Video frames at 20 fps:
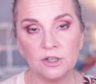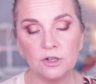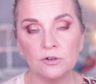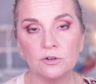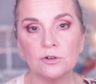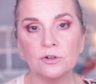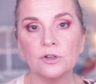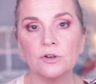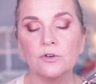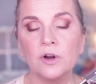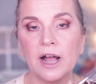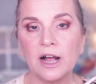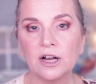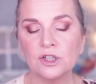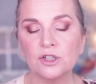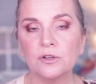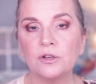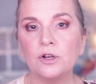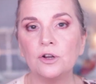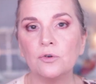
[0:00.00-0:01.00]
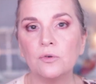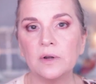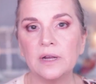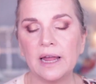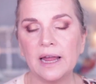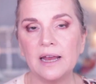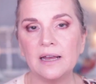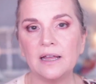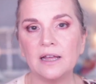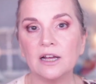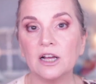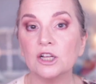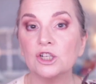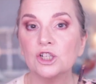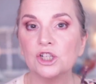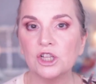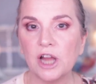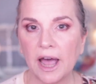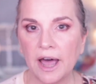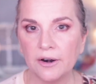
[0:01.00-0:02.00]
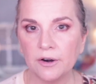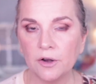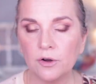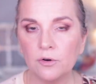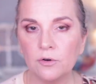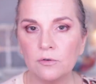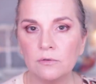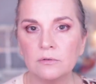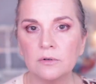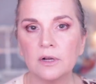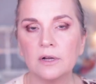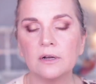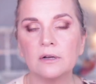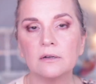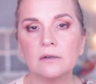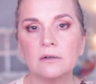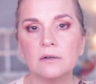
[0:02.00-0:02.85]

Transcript: It, you're you're actually creating a shadow